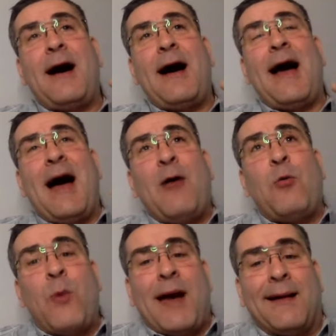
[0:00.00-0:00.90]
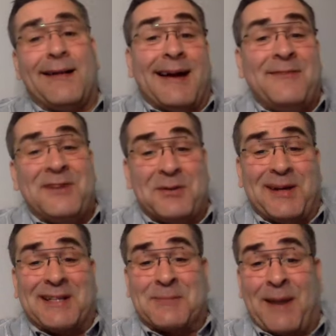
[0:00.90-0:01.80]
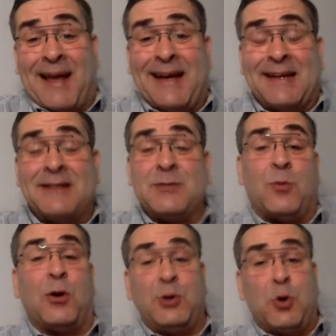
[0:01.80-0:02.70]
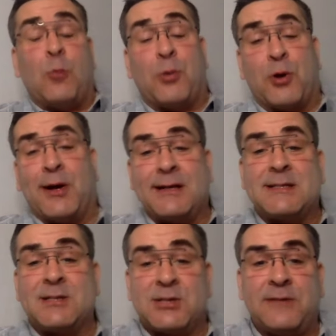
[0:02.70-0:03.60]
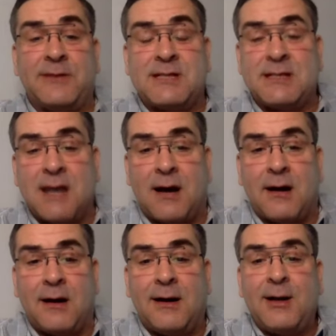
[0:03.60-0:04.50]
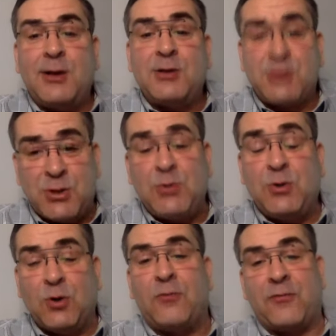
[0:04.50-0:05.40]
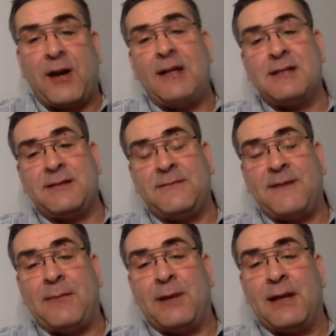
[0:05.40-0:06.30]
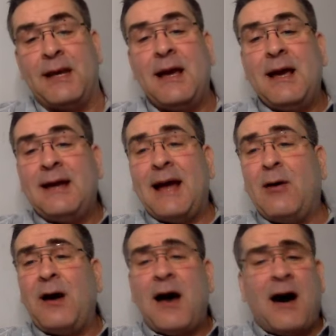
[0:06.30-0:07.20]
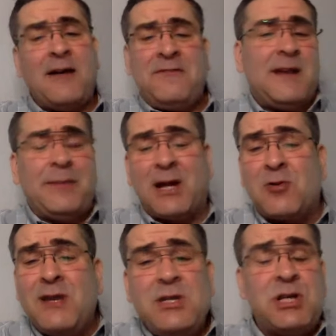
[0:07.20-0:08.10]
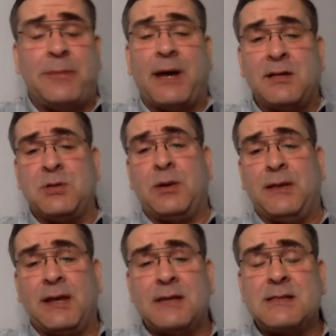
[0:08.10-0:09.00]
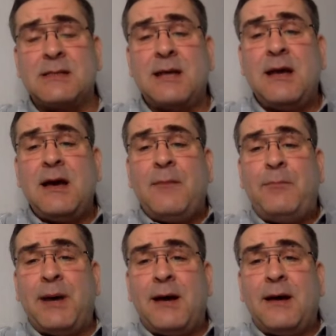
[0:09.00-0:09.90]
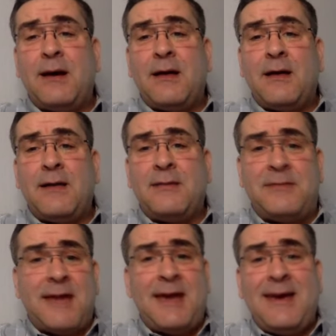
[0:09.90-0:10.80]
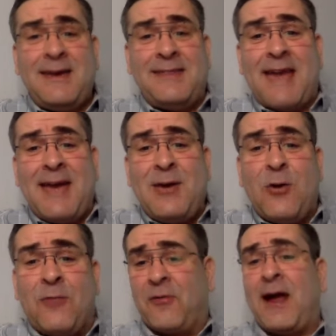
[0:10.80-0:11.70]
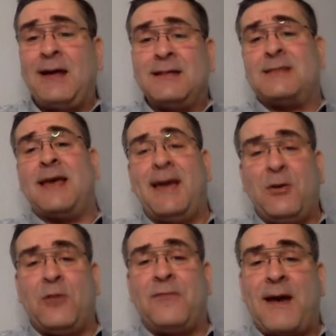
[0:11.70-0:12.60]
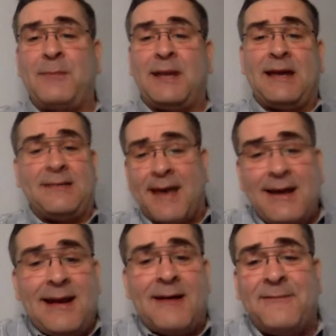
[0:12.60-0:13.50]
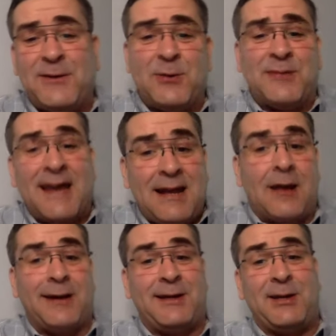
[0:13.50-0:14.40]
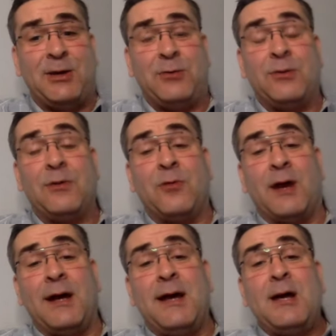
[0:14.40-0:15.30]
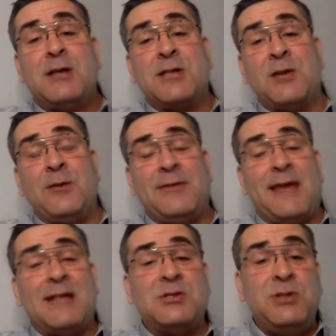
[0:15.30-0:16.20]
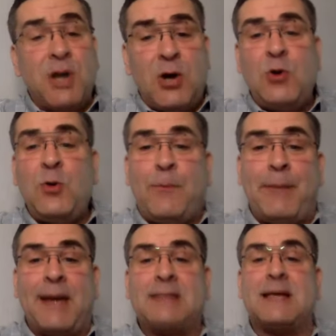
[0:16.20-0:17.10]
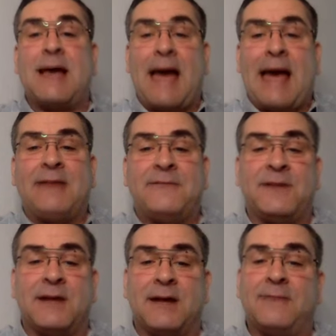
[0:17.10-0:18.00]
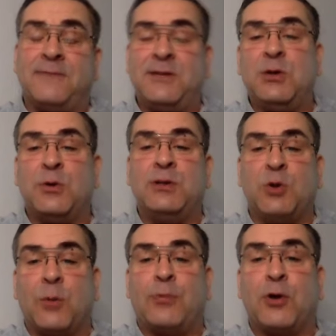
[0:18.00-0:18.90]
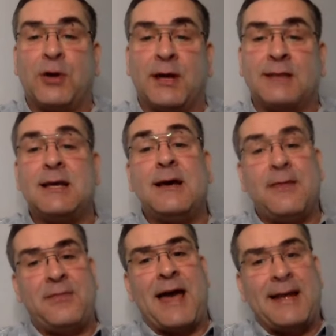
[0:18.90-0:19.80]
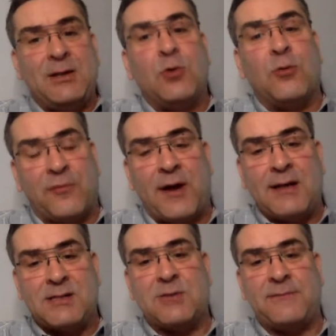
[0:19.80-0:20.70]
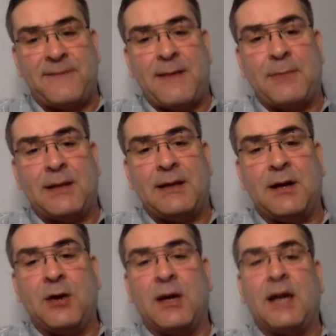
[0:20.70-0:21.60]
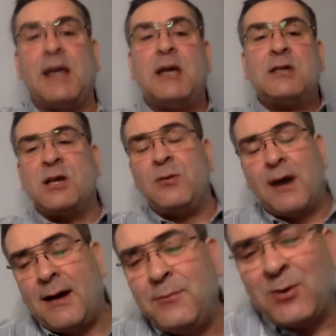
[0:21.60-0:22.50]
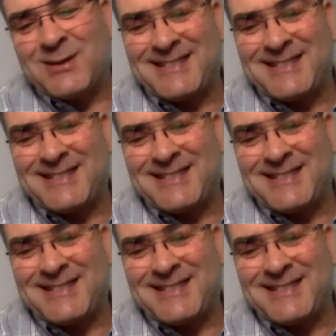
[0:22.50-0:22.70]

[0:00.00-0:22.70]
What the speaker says: How well have you explained what your products and services are to your friends and family? Now, I feel a bit cringy about doing this, but they're your friends, they're your family, they love you, they like you, right? So there's no better advocate for you and your product than your friends and family. Okay, so I'm not